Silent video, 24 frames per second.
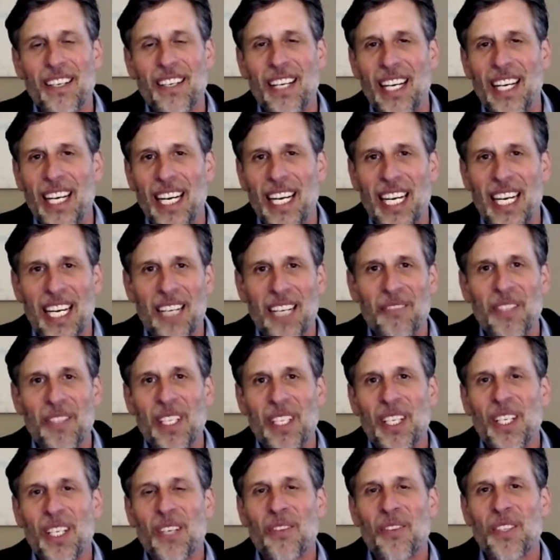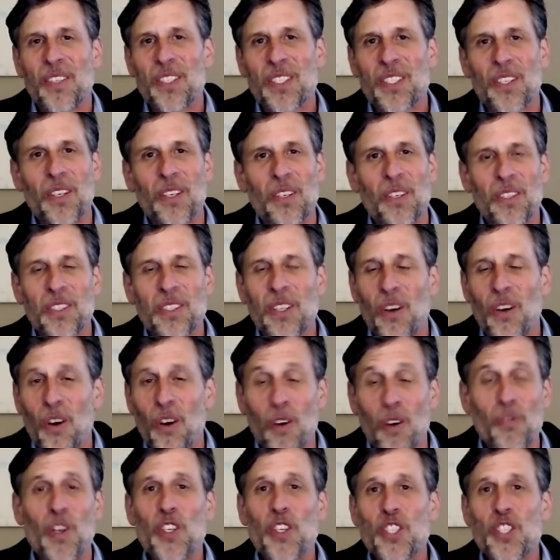Um, we sold
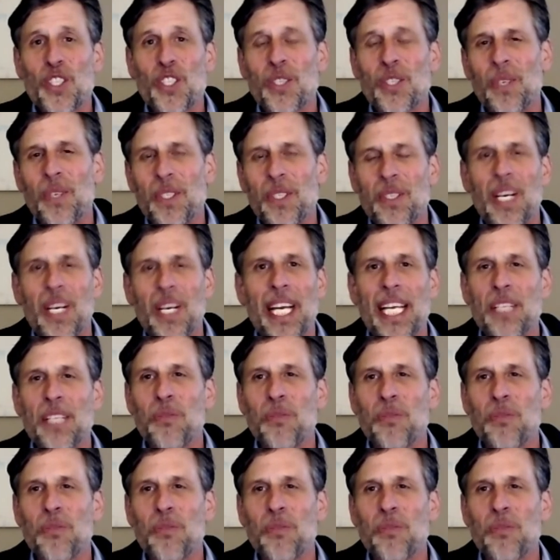almost, we saw, I guess,